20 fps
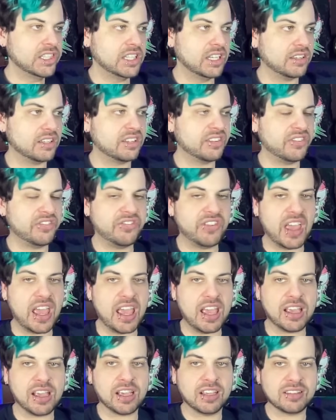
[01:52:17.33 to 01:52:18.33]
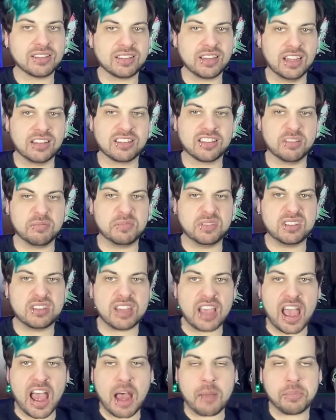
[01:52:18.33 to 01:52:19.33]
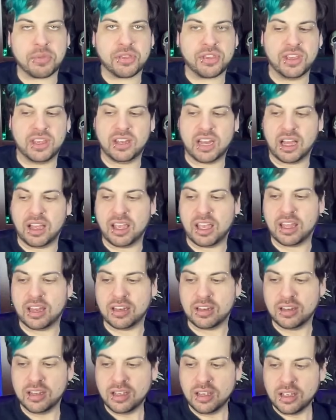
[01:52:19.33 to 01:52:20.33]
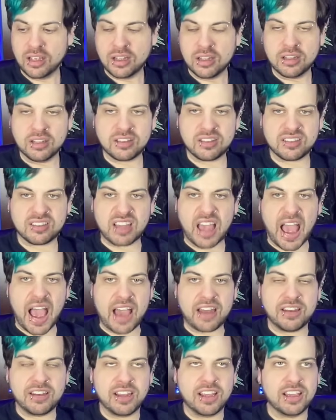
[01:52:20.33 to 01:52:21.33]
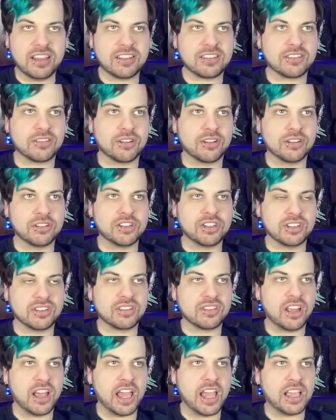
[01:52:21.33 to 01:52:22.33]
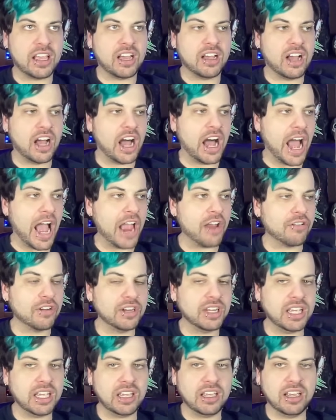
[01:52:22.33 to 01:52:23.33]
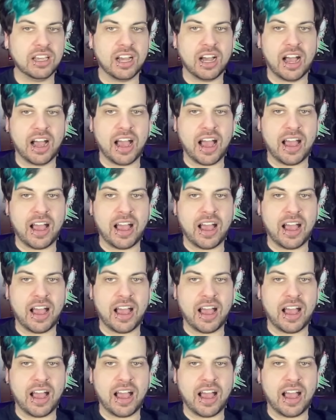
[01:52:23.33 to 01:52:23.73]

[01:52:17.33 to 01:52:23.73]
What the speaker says: this fake sense of depth and sadness or just like irony.